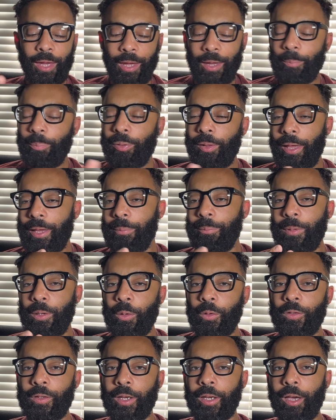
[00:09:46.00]
play
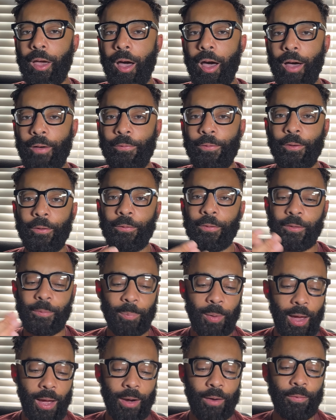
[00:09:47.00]
music off of
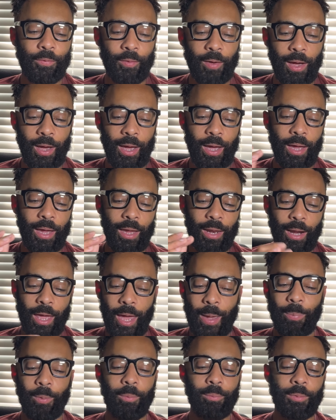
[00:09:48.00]
Spotify and
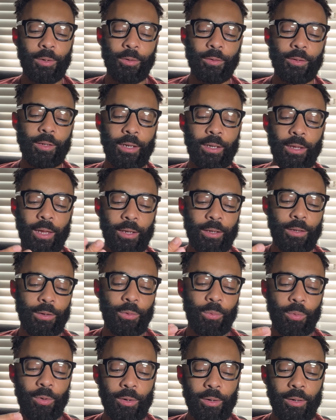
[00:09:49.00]
Apple Music like
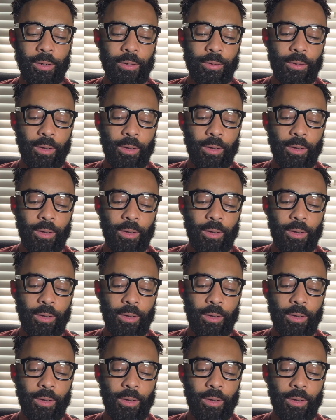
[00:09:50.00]
you would